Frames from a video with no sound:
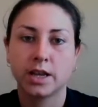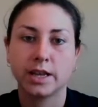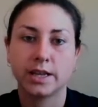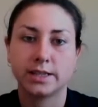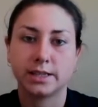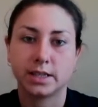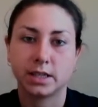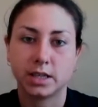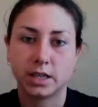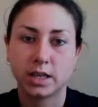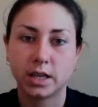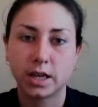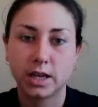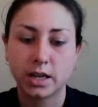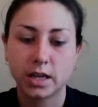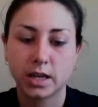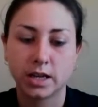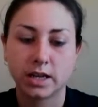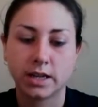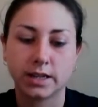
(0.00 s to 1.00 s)
Is it
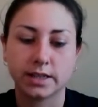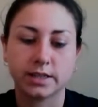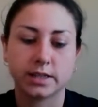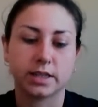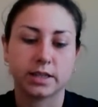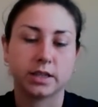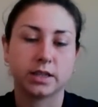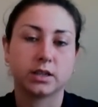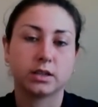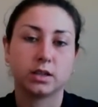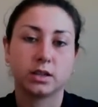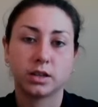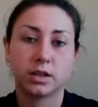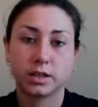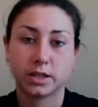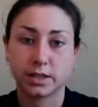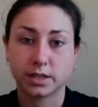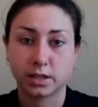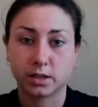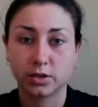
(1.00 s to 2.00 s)
neat? Does
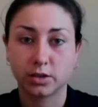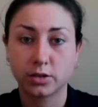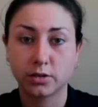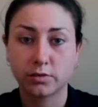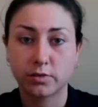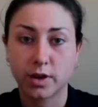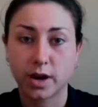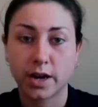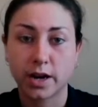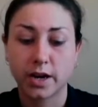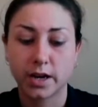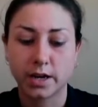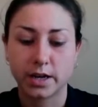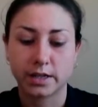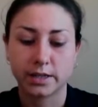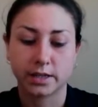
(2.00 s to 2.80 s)
it look right?